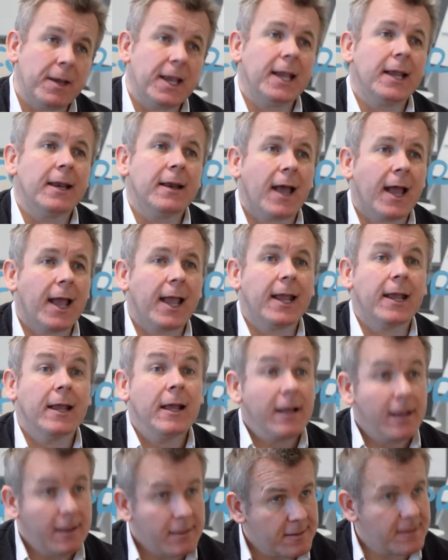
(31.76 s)
been
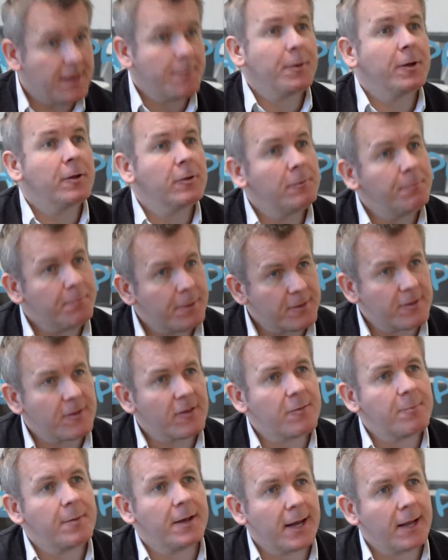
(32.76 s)
a typical
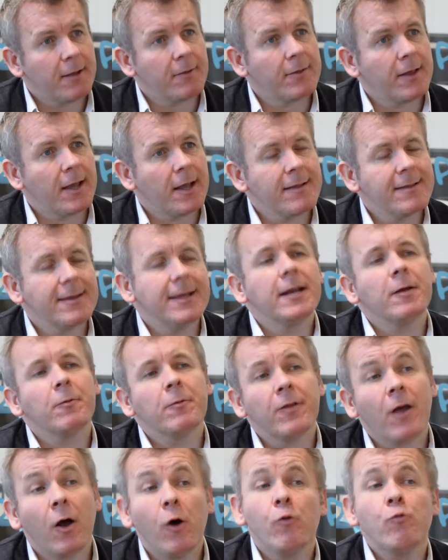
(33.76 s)
businessman out there dealing
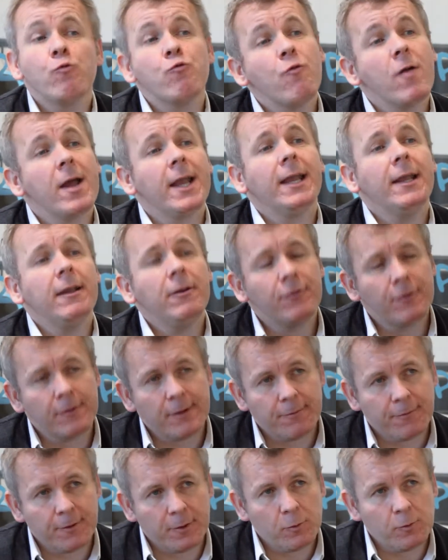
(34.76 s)
with a whole range of
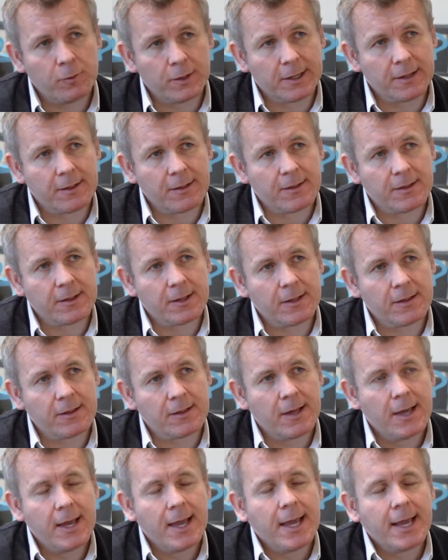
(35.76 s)
different
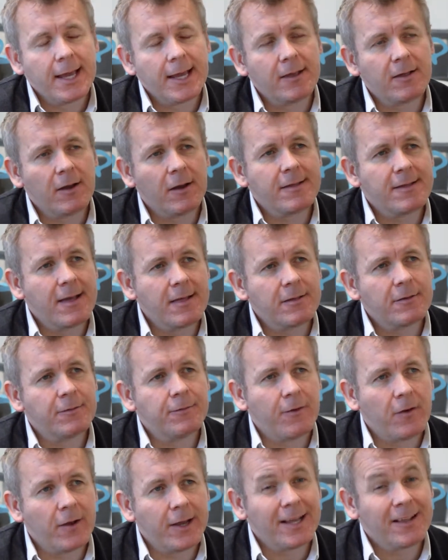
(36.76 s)
audiences, is
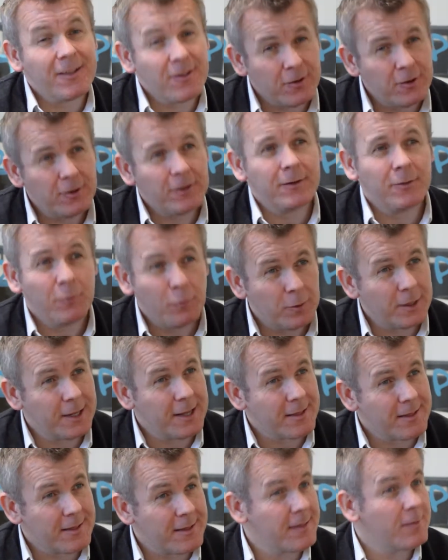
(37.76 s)
identifying certain
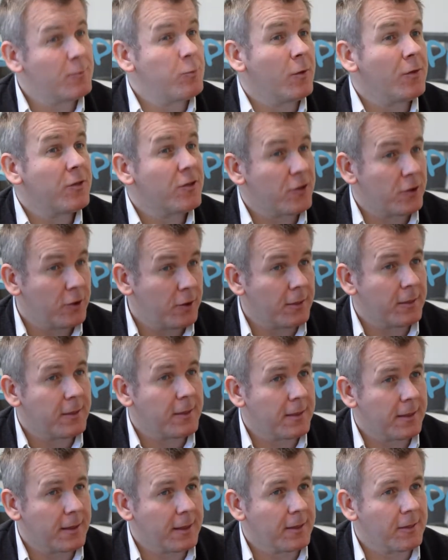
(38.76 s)
audiences want certain
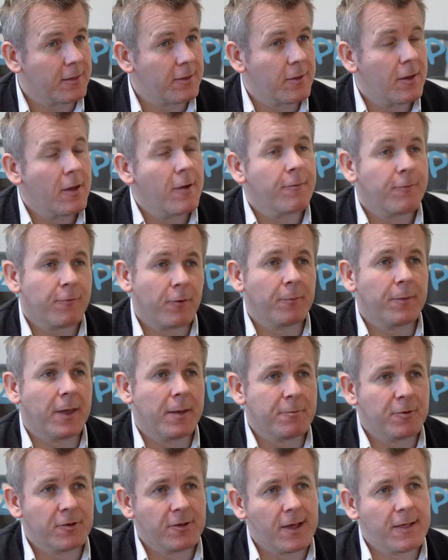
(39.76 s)
things from
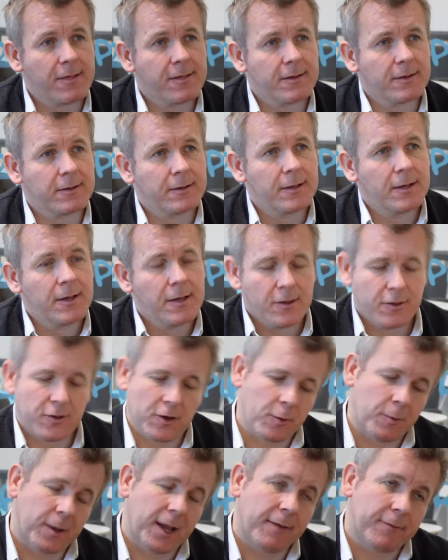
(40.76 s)
their presenter.
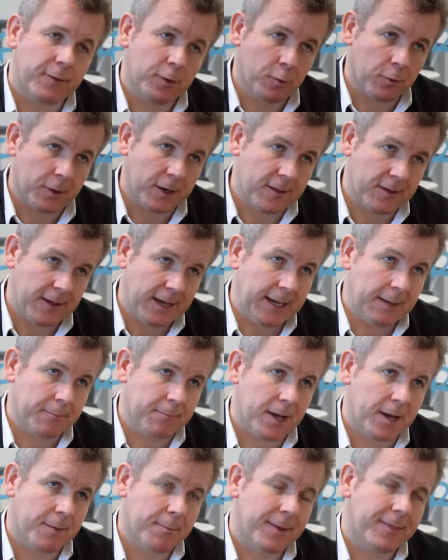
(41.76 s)
So we have the audience heat
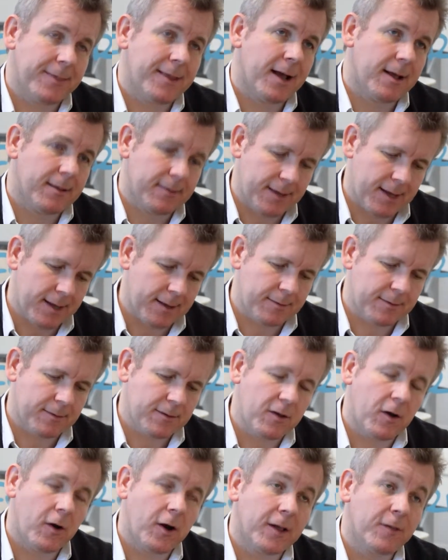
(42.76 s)
map, and that
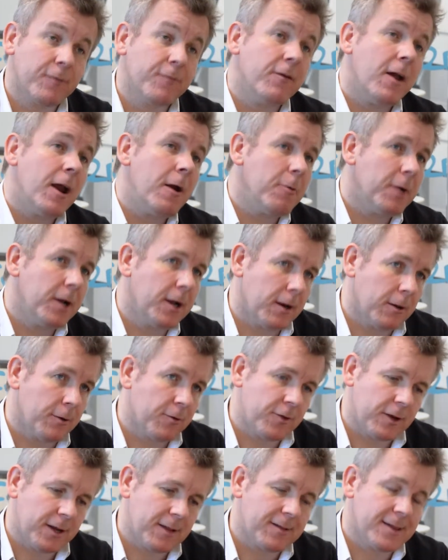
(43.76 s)
ties very
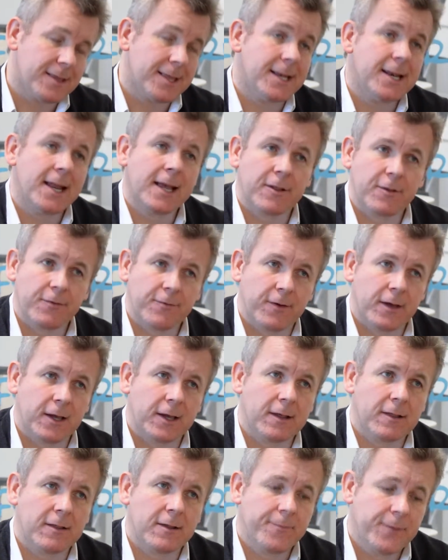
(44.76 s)
closely into the next
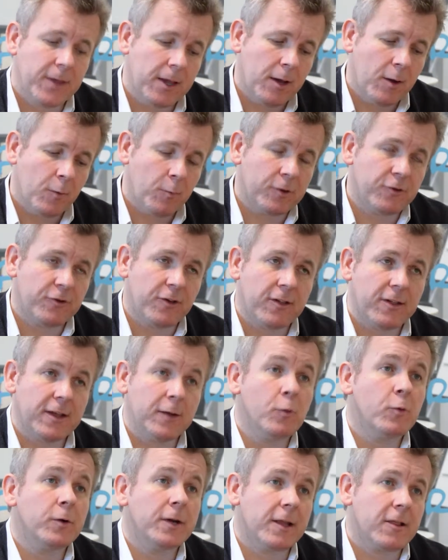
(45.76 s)
phase, which is
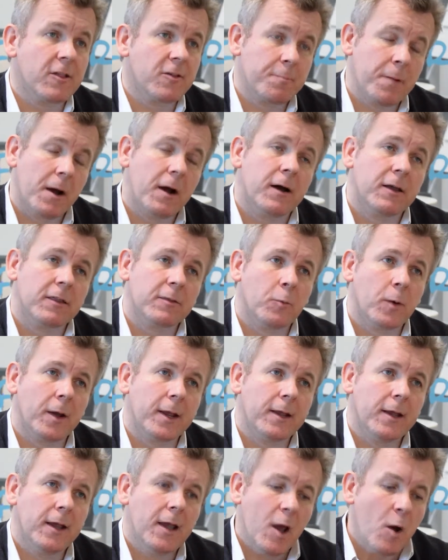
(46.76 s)
the audience
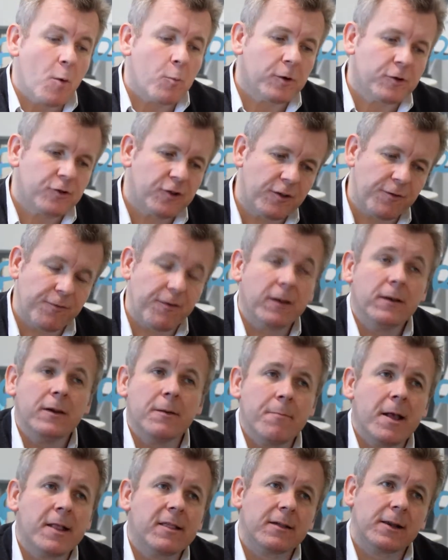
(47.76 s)
pathway, which is
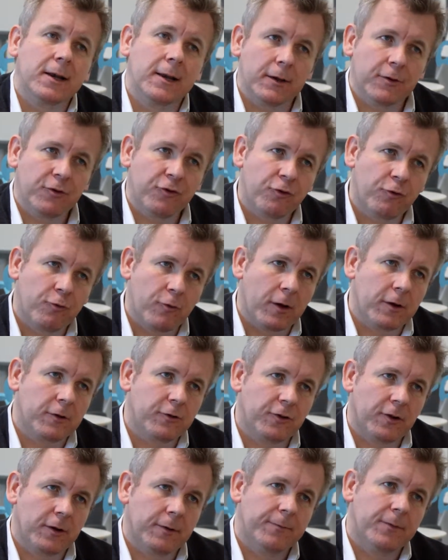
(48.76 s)
fundamentally a
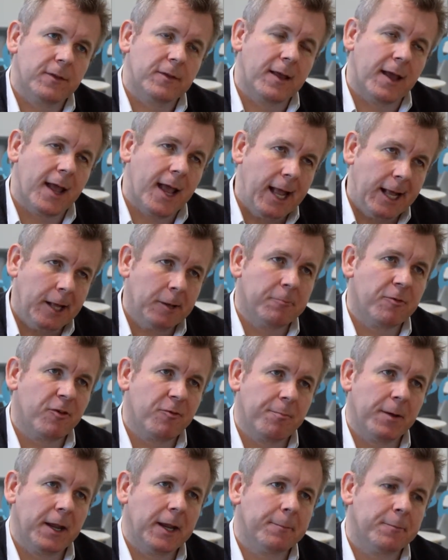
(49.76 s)
structure that helps
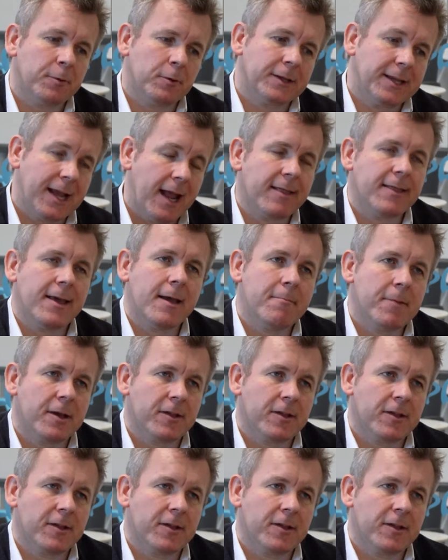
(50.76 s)
people get their